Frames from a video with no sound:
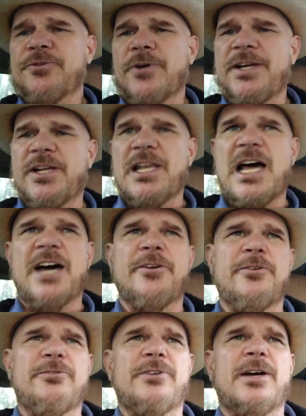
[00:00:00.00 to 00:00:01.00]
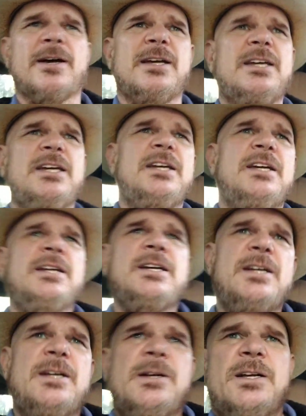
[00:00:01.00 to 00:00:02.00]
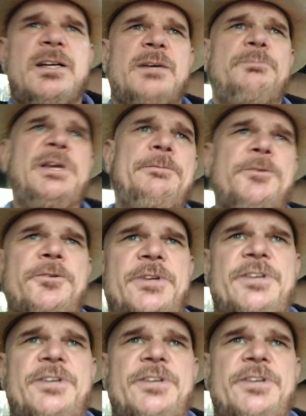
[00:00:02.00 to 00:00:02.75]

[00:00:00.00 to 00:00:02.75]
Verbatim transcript: I train a lot of uh, people